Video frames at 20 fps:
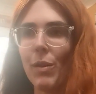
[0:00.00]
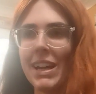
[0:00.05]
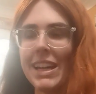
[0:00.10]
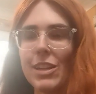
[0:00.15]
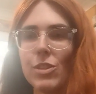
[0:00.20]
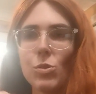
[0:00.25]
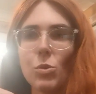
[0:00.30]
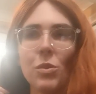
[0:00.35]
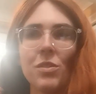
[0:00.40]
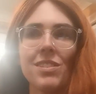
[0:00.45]

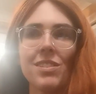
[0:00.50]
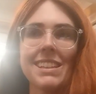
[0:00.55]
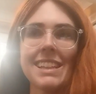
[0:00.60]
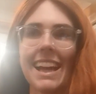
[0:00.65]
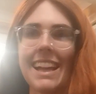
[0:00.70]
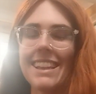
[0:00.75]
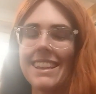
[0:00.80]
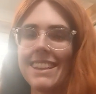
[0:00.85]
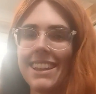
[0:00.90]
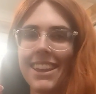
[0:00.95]
He sort of
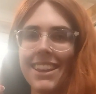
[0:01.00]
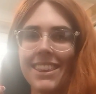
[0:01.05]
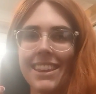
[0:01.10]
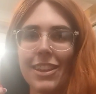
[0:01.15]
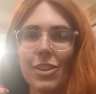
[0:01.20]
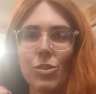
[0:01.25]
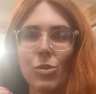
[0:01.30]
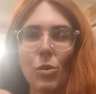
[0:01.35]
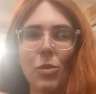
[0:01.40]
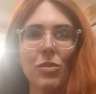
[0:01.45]
senses
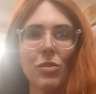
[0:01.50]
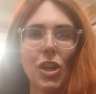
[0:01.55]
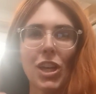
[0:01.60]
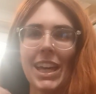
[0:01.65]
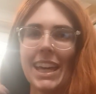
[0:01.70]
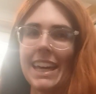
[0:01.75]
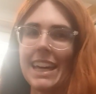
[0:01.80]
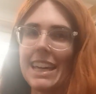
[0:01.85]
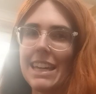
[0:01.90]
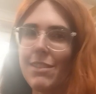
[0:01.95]
this sort of,
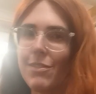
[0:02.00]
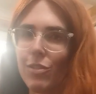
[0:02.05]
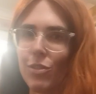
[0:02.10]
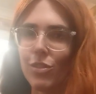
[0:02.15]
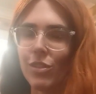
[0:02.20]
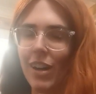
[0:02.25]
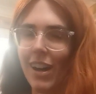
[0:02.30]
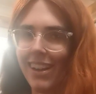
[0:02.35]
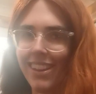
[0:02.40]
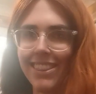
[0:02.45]
like,
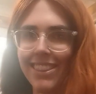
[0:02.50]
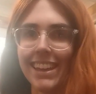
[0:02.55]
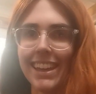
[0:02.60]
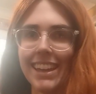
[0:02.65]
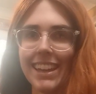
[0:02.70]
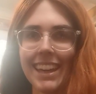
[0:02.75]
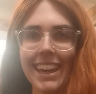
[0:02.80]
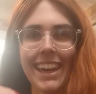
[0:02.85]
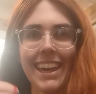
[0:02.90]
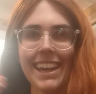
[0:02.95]
evil, I
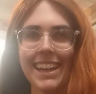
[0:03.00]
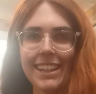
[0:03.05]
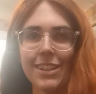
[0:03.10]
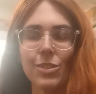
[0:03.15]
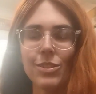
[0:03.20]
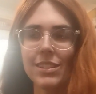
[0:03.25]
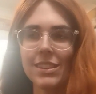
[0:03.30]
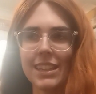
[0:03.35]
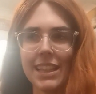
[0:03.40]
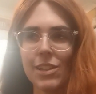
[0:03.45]
think,
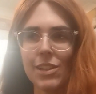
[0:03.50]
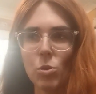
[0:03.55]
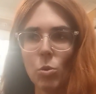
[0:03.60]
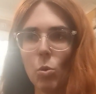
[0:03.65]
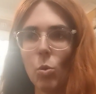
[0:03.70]
in this